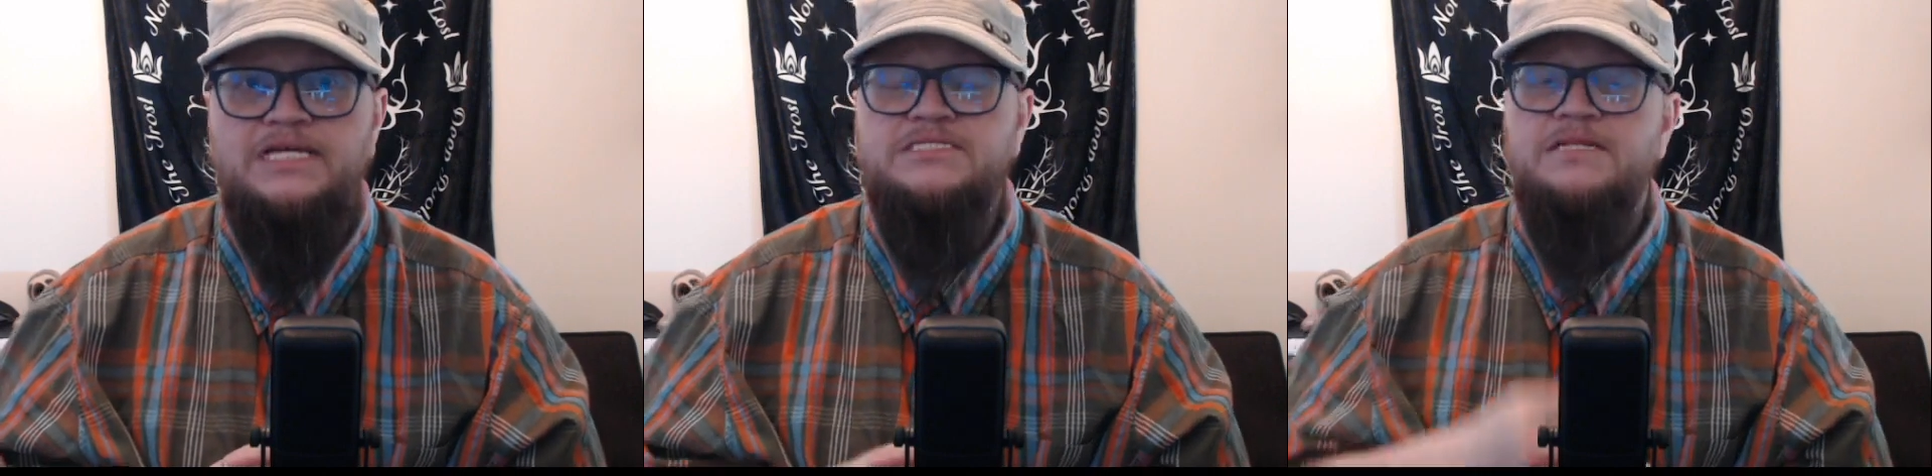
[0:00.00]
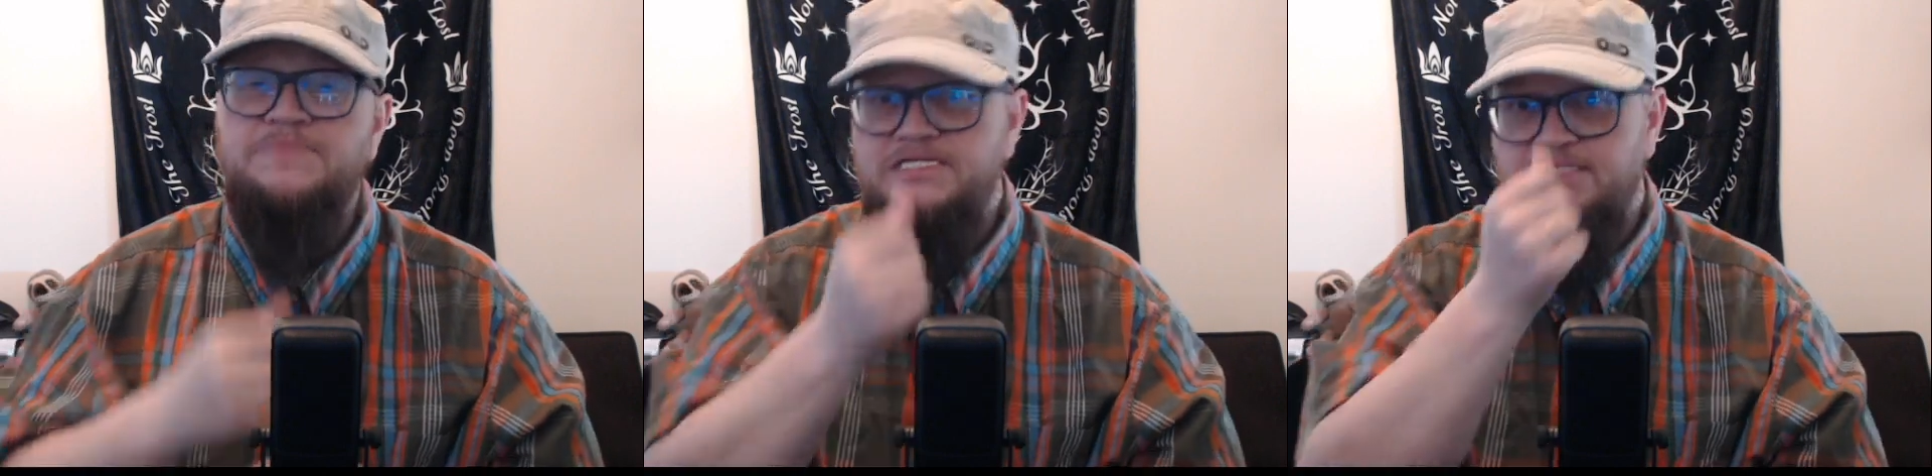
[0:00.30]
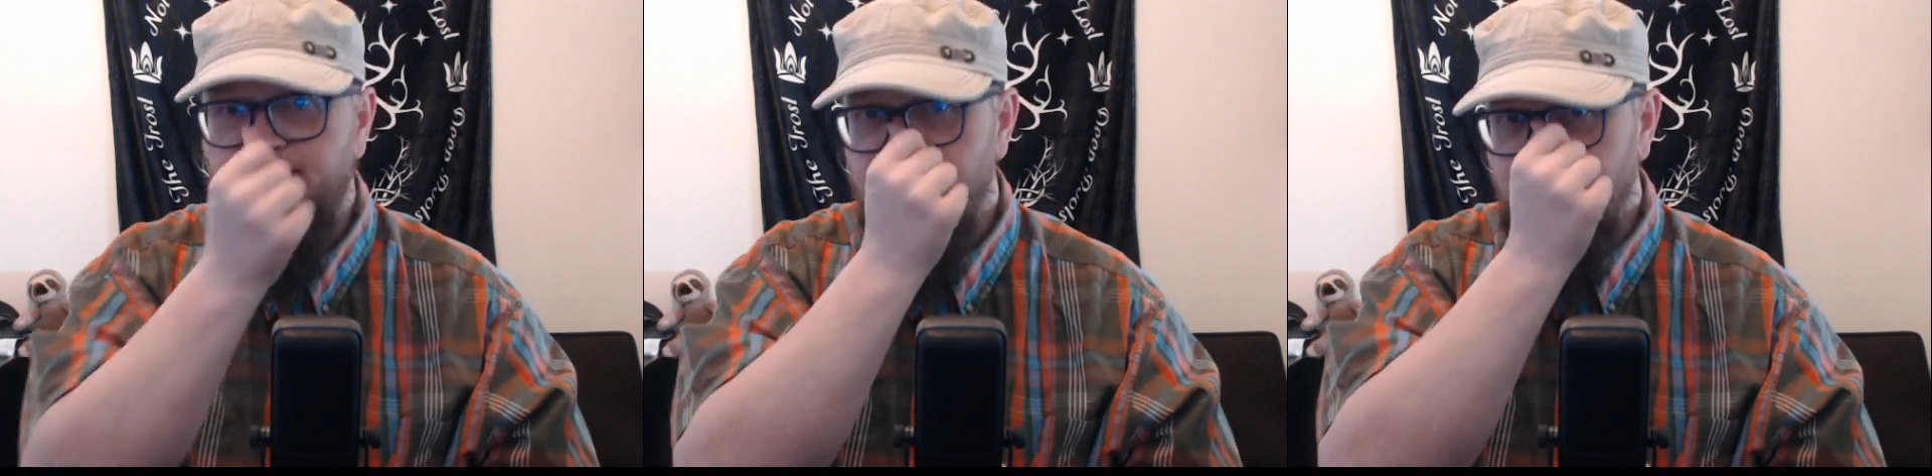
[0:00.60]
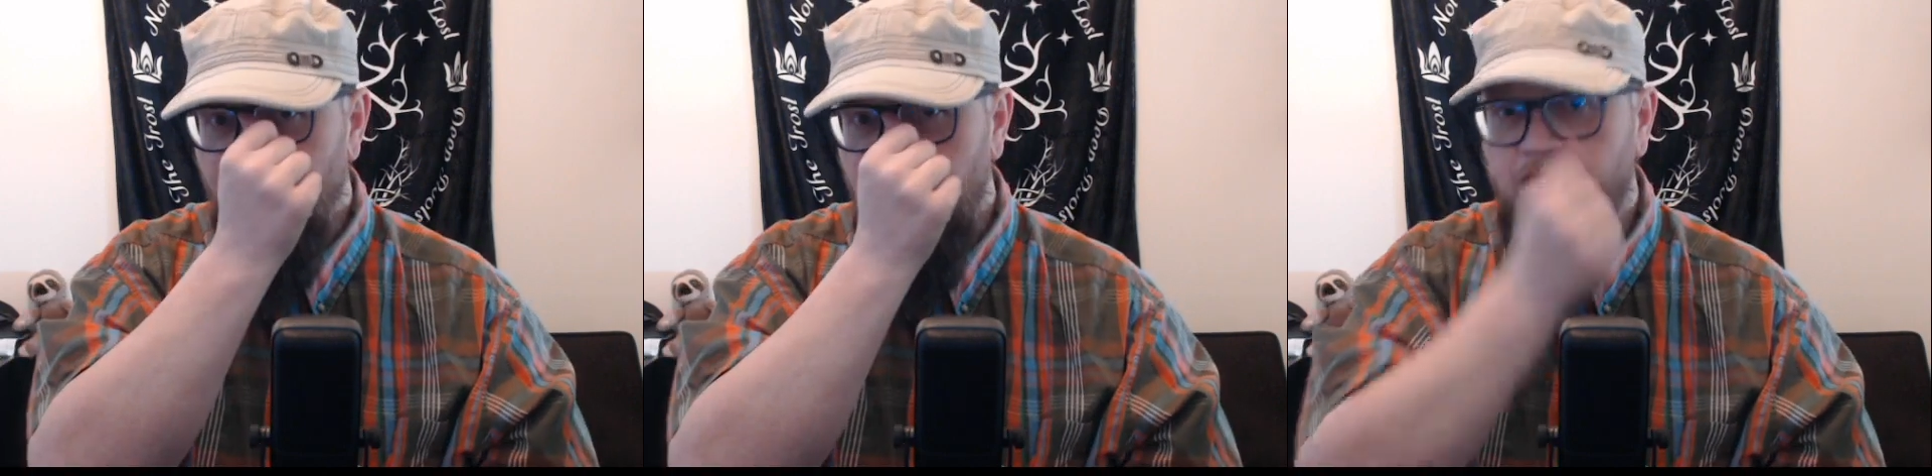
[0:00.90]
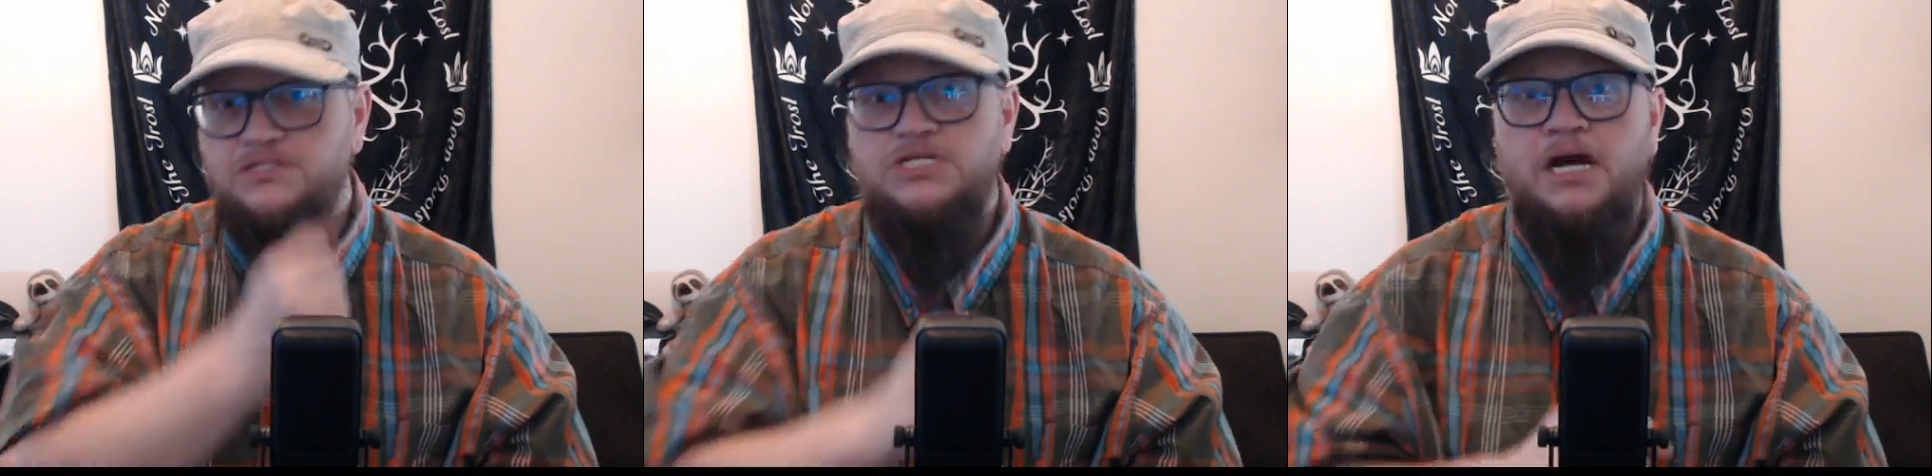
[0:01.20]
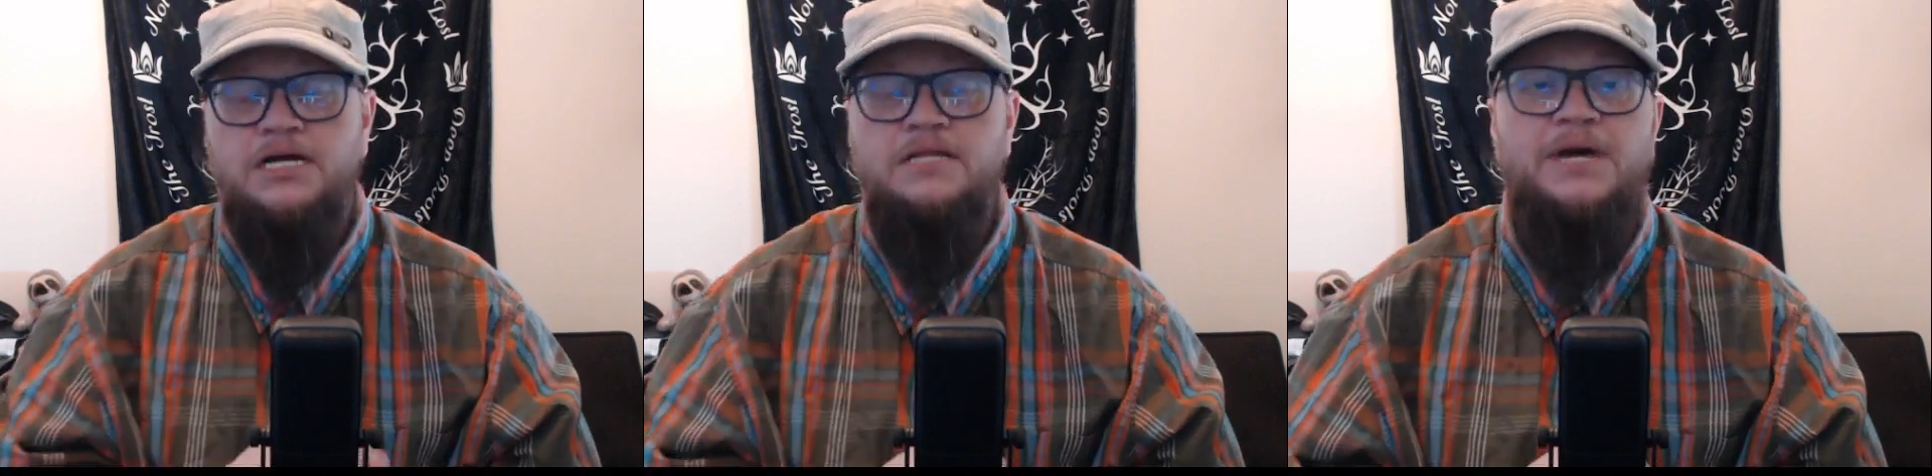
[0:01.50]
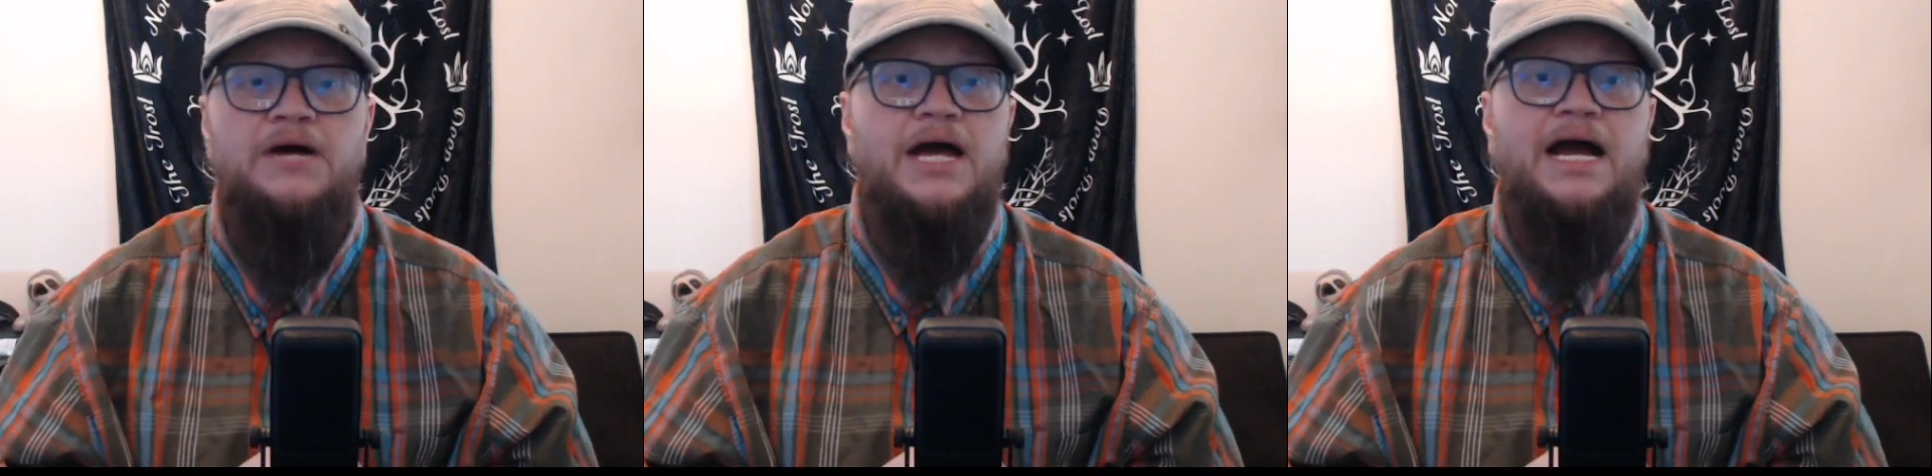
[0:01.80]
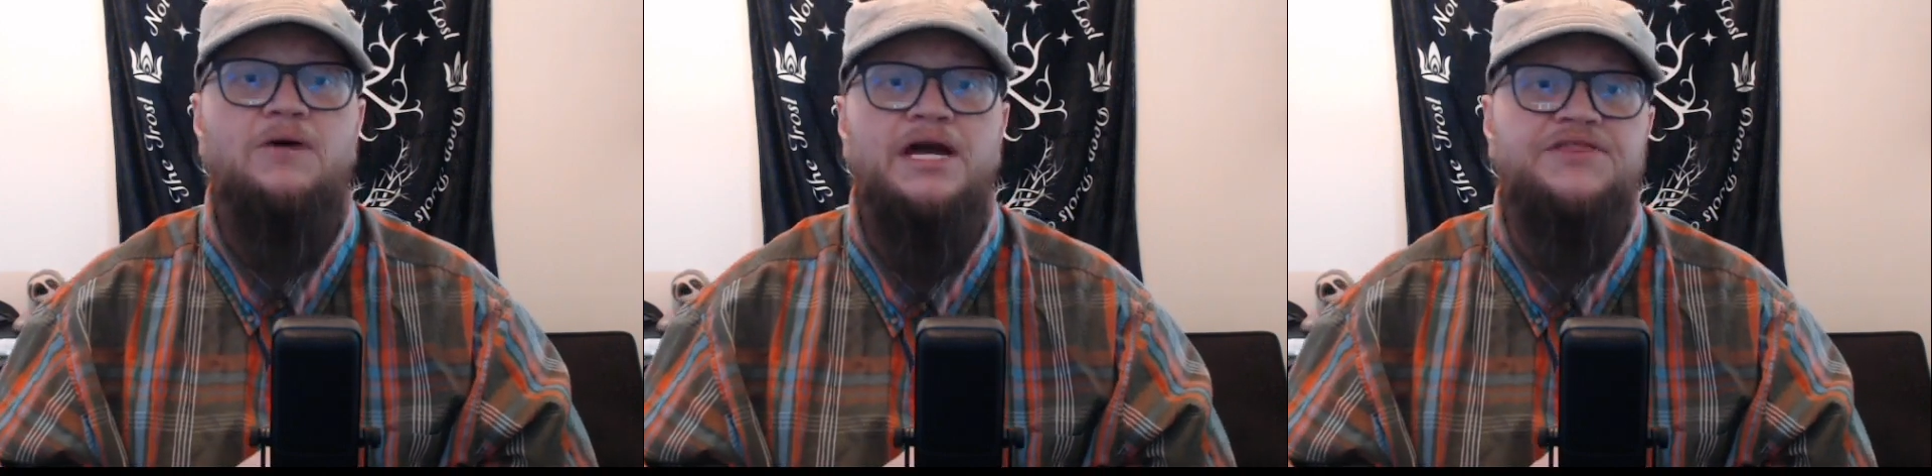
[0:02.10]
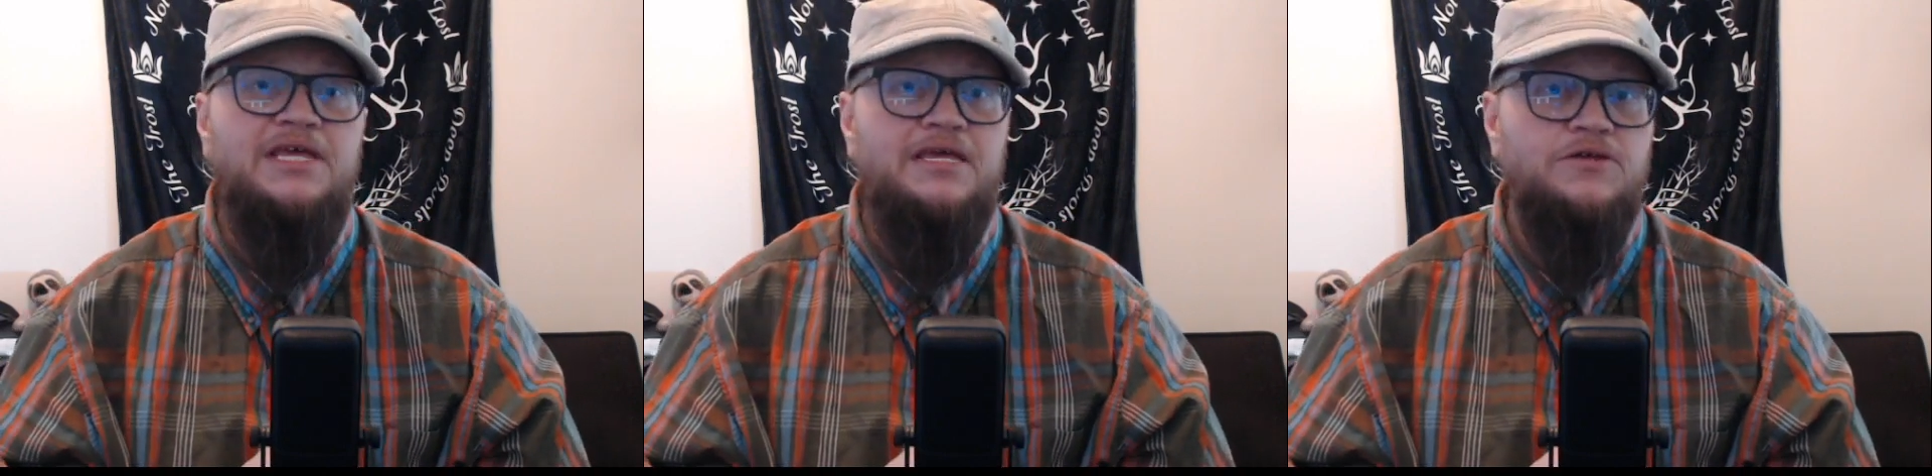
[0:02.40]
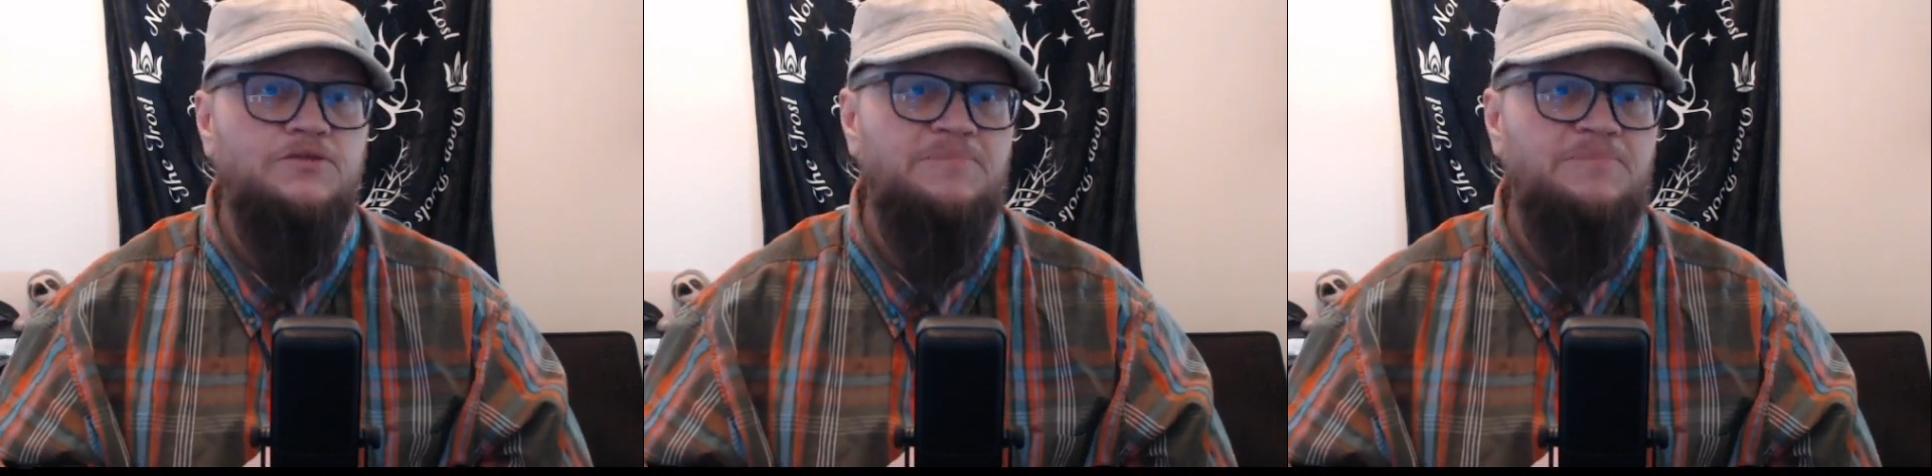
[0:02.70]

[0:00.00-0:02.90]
It's going to be a series of videos talking about how I think it could be